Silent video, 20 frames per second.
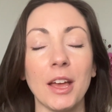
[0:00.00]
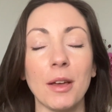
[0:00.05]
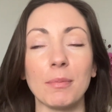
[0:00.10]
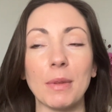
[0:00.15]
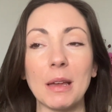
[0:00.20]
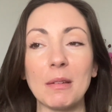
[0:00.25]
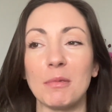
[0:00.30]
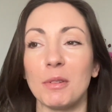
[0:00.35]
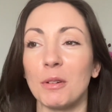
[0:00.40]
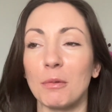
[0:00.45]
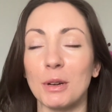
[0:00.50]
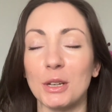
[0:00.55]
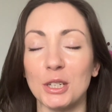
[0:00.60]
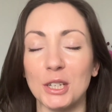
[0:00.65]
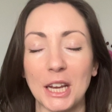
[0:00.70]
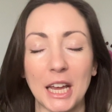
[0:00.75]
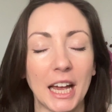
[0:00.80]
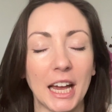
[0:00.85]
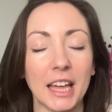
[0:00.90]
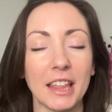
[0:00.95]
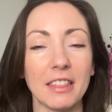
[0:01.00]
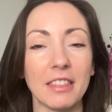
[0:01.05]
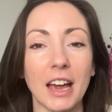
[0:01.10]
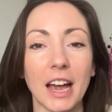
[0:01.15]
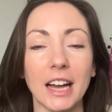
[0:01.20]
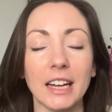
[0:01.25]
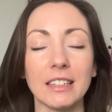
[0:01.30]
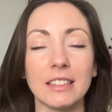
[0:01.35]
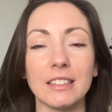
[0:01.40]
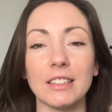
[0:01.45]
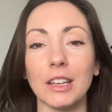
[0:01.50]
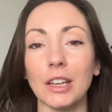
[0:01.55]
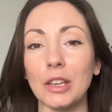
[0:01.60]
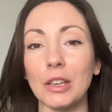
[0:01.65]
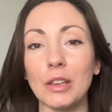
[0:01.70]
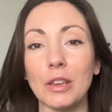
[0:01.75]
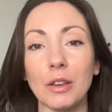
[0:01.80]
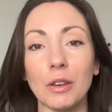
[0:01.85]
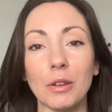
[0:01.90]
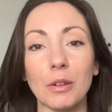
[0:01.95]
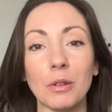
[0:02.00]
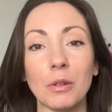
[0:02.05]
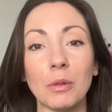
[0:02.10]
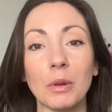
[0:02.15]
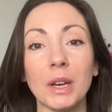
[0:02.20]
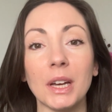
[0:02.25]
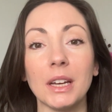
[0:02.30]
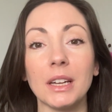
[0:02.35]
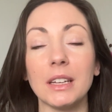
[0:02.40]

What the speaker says: Maybe you're wishing that you